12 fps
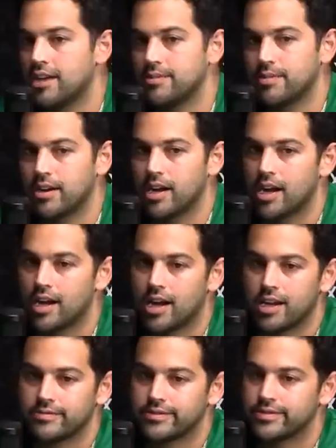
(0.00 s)
uh,
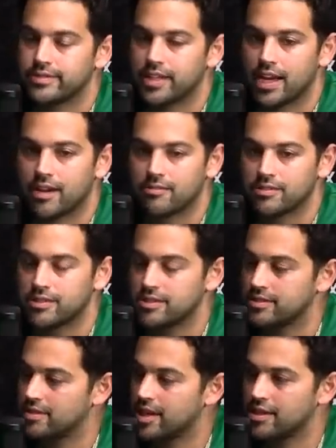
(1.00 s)
I was
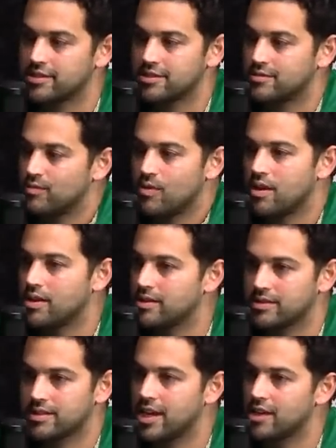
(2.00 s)
just I just wanted to
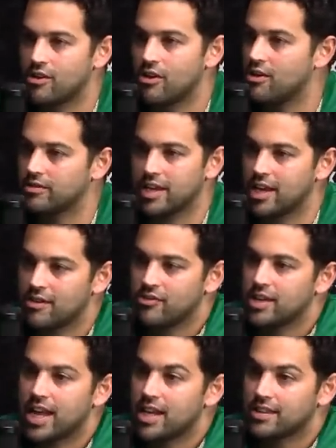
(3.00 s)
skate all day, every
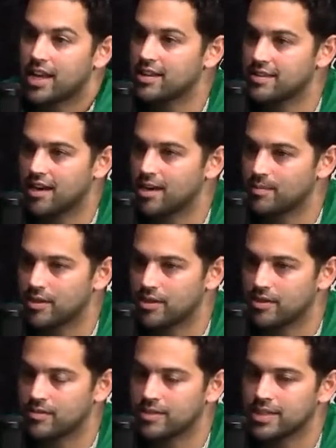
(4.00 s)
day at that time, you
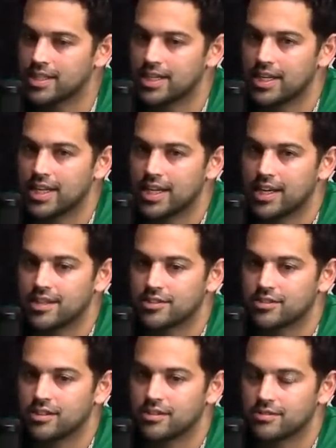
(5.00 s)
know.
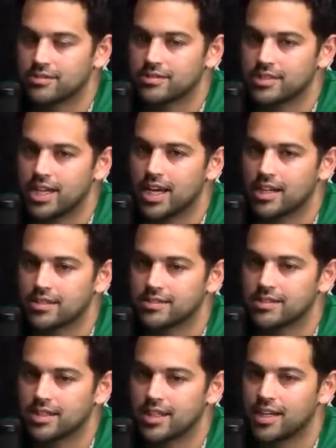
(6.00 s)
So yeah.
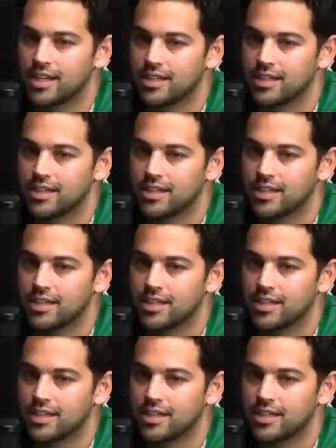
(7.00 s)
Uh,